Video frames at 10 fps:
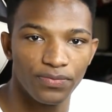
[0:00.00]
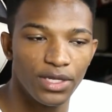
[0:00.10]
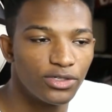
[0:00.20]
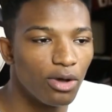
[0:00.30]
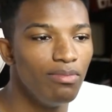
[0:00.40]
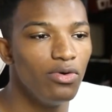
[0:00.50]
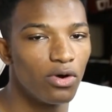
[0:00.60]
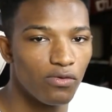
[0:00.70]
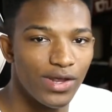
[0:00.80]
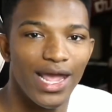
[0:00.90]
these are
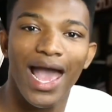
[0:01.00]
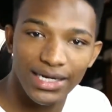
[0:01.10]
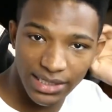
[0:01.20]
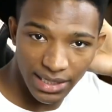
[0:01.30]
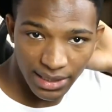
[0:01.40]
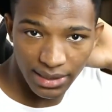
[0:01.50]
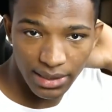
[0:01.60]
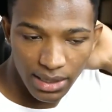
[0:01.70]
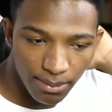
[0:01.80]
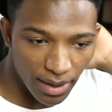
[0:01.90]
more reaction
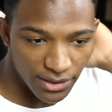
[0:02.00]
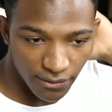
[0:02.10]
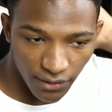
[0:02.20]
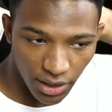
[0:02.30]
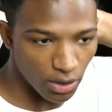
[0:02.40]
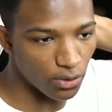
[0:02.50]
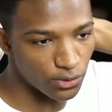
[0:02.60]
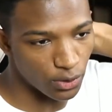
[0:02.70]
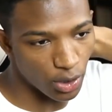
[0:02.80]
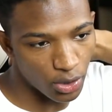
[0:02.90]
based
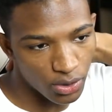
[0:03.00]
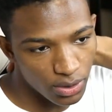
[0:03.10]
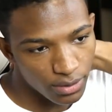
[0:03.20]
videos, you know.